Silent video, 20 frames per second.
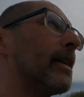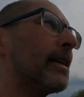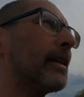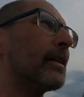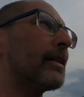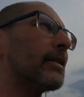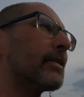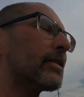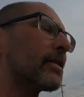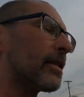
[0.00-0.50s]

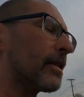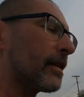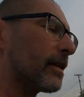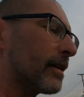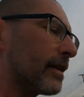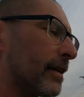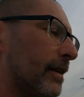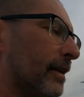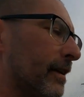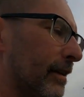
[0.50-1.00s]
is
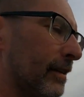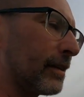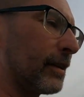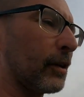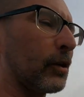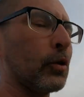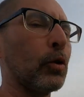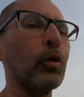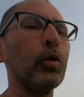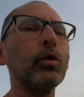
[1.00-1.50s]

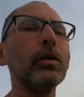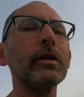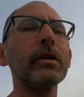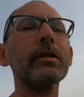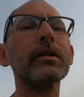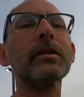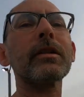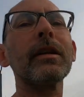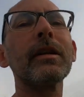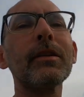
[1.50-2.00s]
the
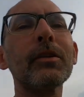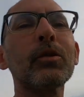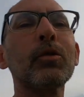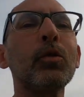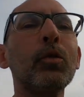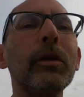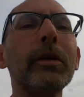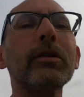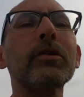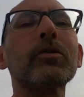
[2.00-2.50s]
coolest
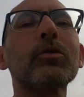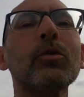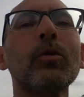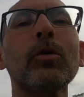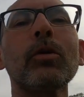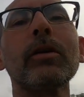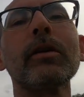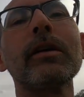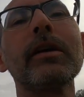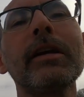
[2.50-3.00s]
toy
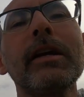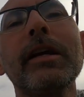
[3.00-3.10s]
store